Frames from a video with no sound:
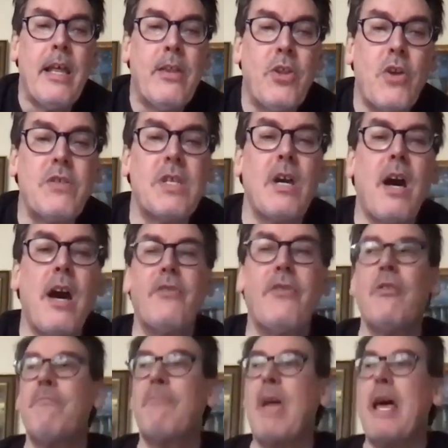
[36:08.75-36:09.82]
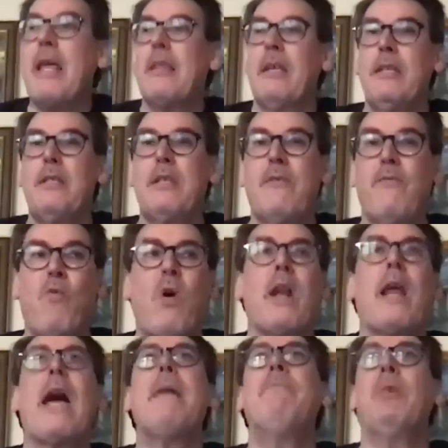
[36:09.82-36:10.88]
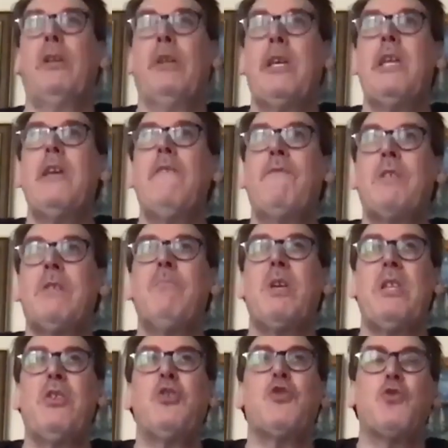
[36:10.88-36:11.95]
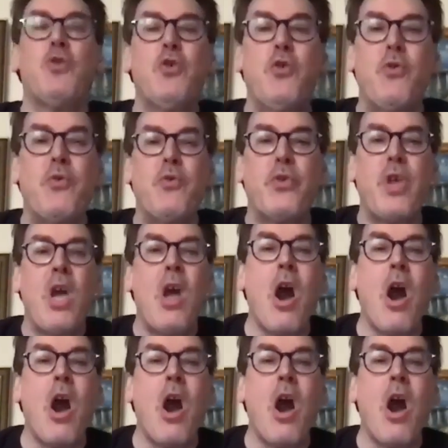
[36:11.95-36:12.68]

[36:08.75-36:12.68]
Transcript: those other methods of what I believe to be the truth